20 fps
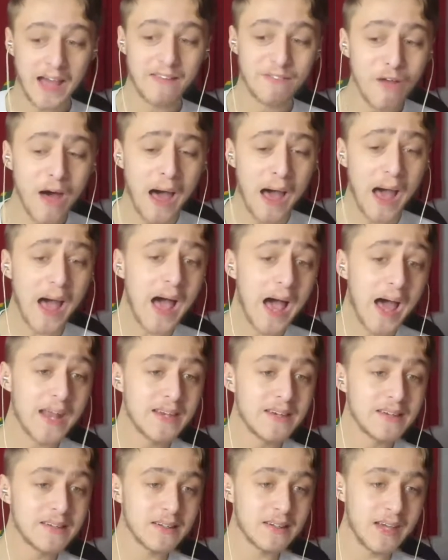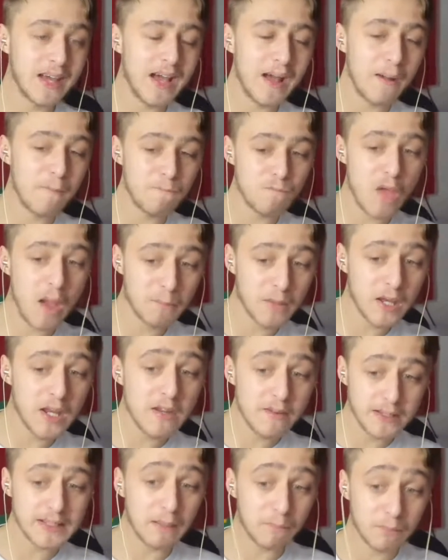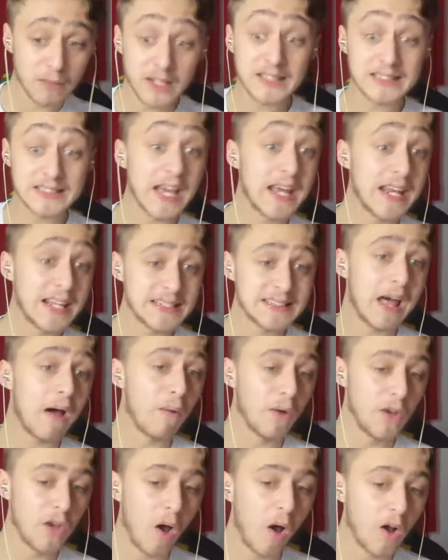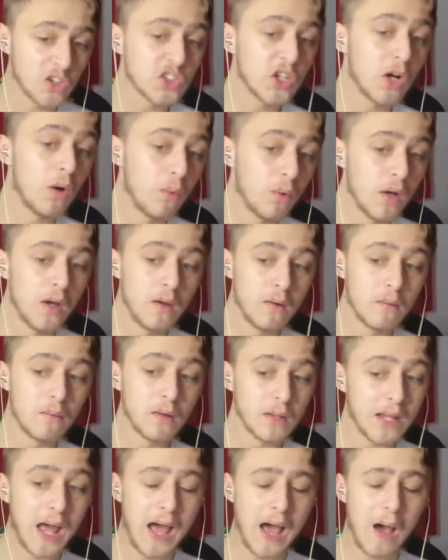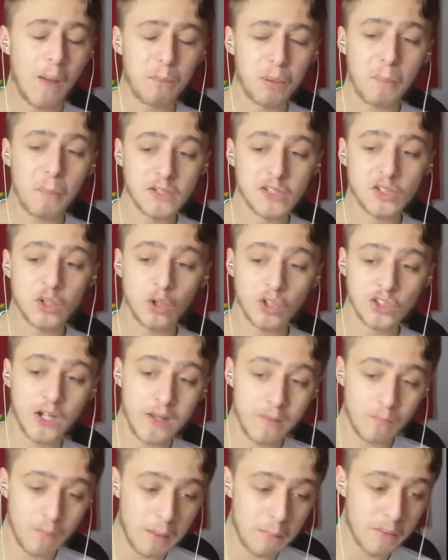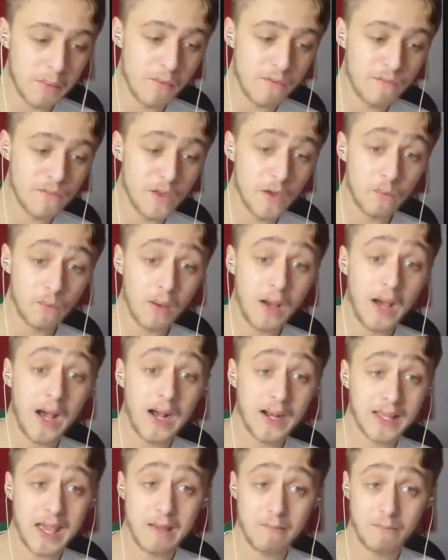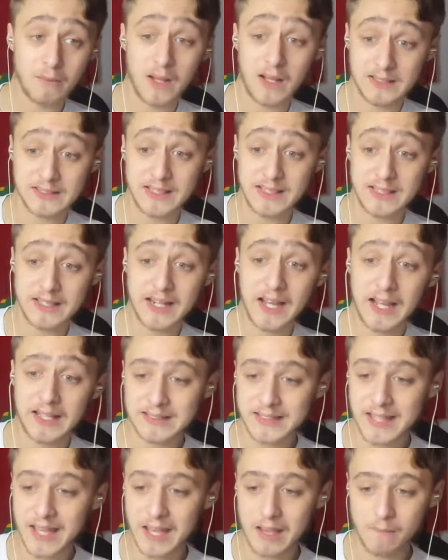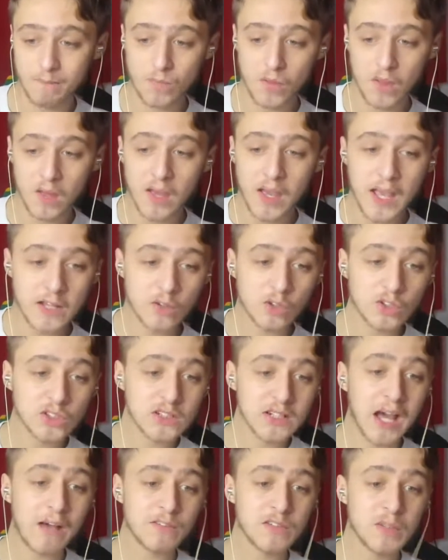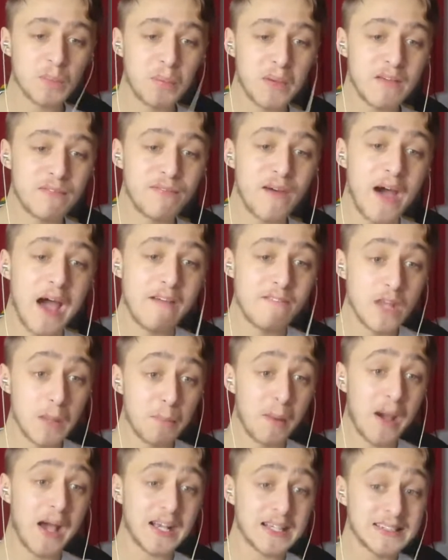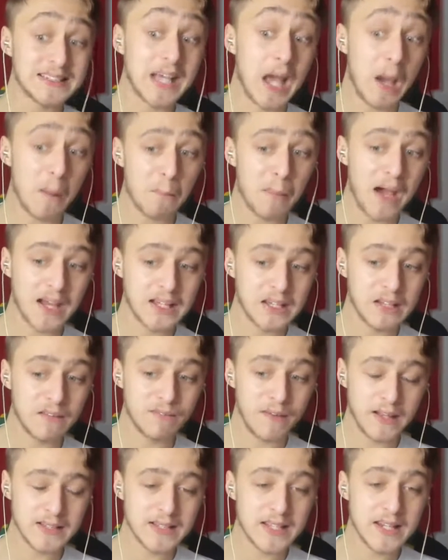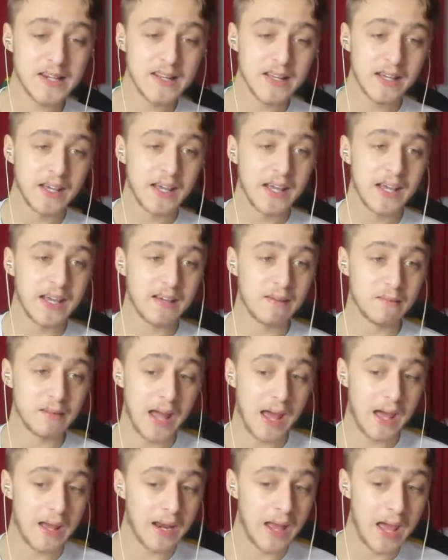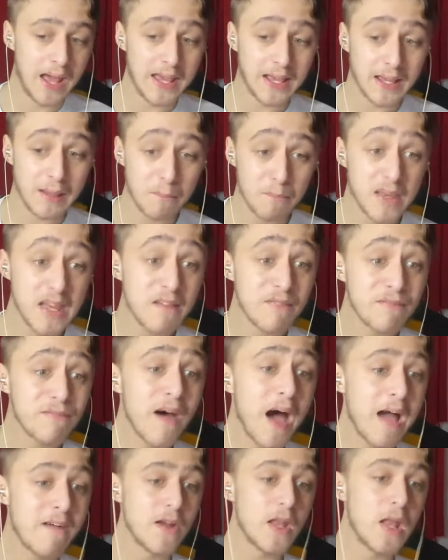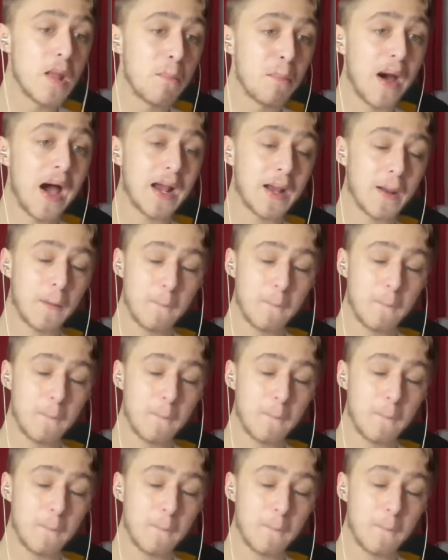That, and I'm gonna say this now, and also I'll probably touch on it when we review our game, as in United's game. It doesn't have to be a five at the back, sat back defending. It can be a five at the back.